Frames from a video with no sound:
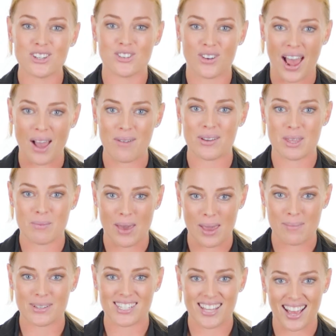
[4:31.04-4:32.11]
dry with a
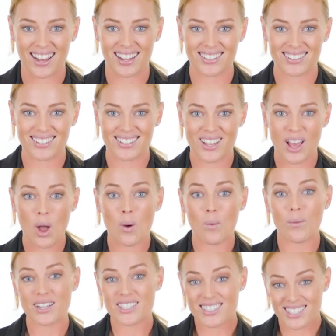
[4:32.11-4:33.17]
paper towel.
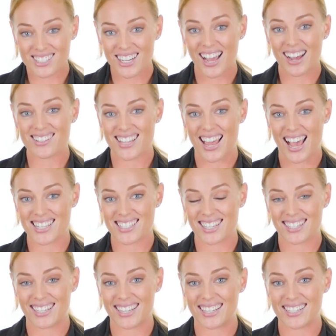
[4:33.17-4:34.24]
Once the child's hands are
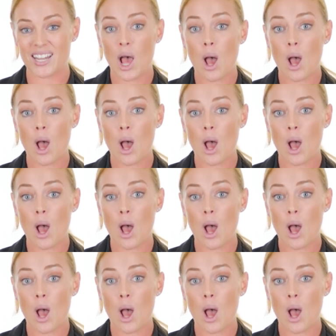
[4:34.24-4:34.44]
clean,